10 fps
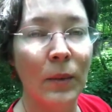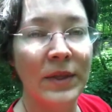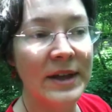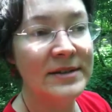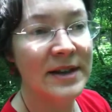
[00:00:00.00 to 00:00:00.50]

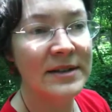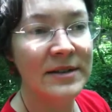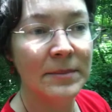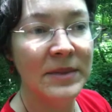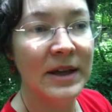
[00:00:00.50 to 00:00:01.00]
when they say
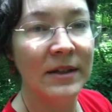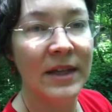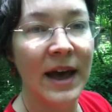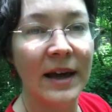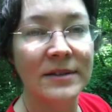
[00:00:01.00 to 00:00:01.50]
something
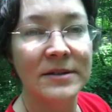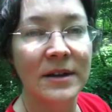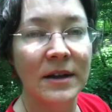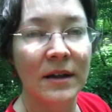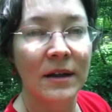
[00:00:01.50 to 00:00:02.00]
that
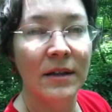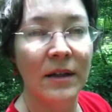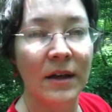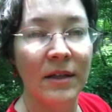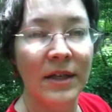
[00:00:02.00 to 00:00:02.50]

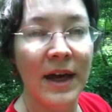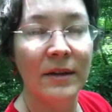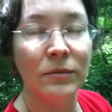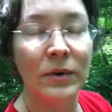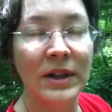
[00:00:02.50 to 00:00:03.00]

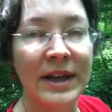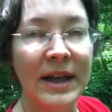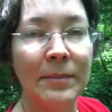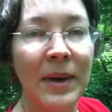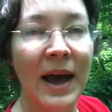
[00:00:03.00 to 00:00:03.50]
that really
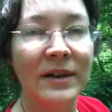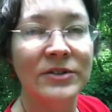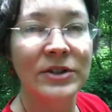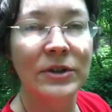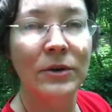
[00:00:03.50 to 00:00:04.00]

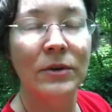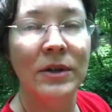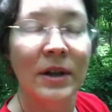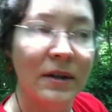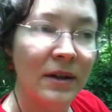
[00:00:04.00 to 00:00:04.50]
impacts you,
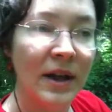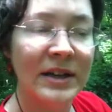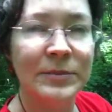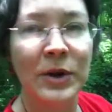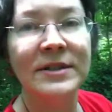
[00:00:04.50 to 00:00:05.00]

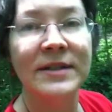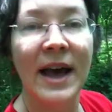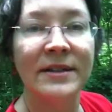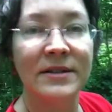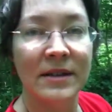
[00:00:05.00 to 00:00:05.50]
express
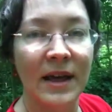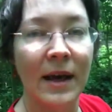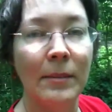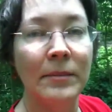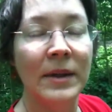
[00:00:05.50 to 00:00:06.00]
that to
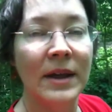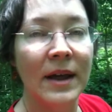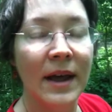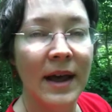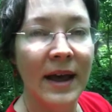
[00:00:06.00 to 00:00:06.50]
them
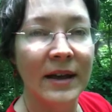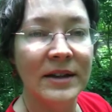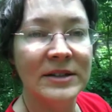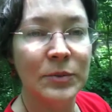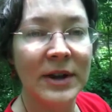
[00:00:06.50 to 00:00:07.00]

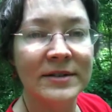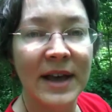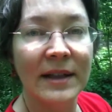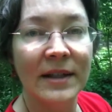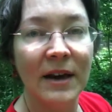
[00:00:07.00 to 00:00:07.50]
and express
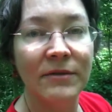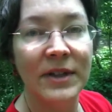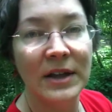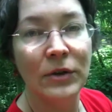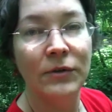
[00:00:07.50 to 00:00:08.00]
that love
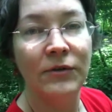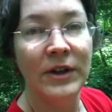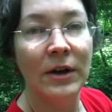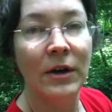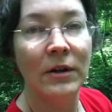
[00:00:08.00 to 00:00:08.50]
that you
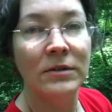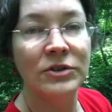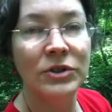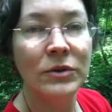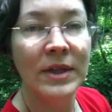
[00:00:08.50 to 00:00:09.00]
feel
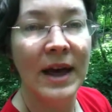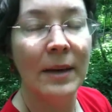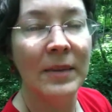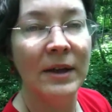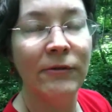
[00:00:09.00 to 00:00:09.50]
to
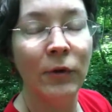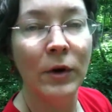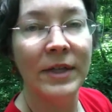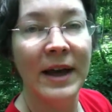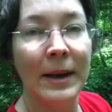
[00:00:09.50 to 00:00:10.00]
them and
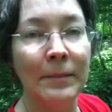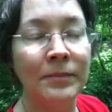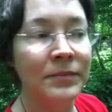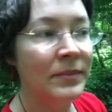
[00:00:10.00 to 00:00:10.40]
for them.